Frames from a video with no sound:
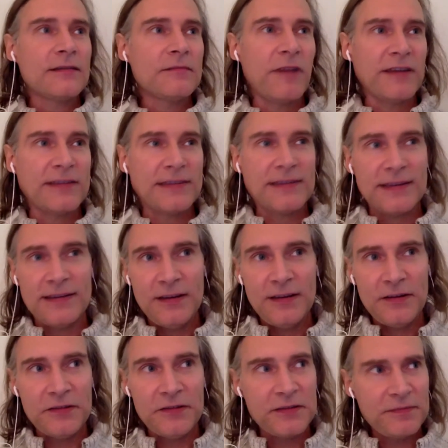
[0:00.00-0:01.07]
Process
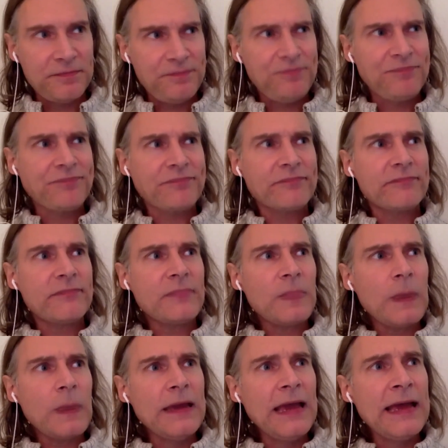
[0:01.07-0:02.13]
continues.
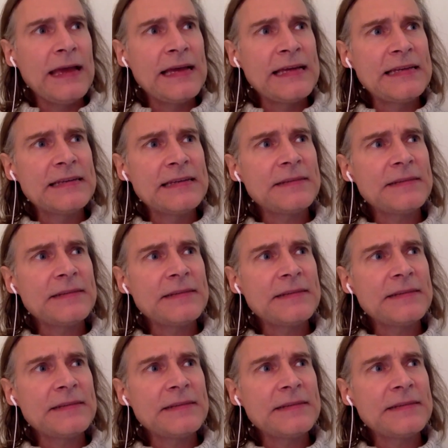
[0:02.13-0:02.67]
And